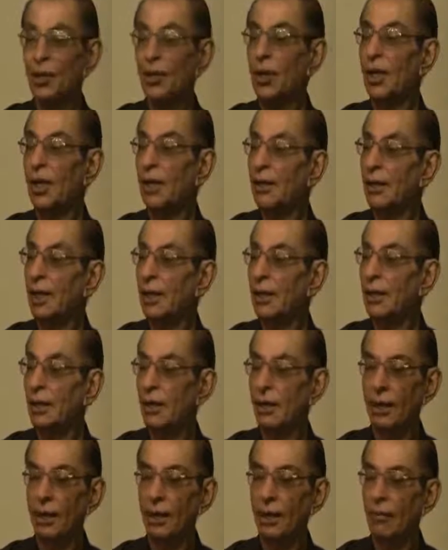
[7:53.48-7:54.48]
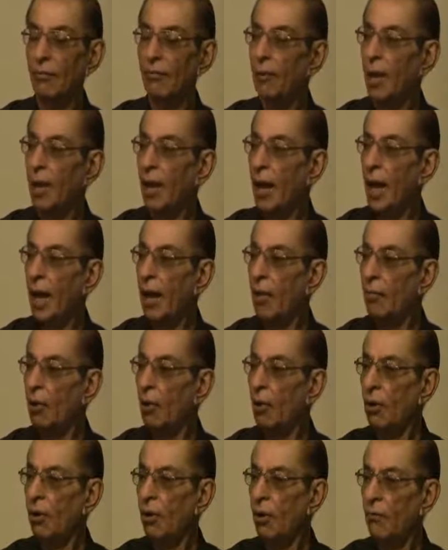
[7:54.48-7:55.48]
so he said, well,
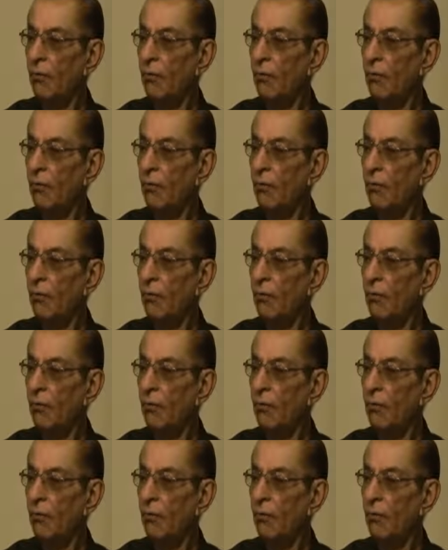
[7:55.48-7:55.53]
I'm not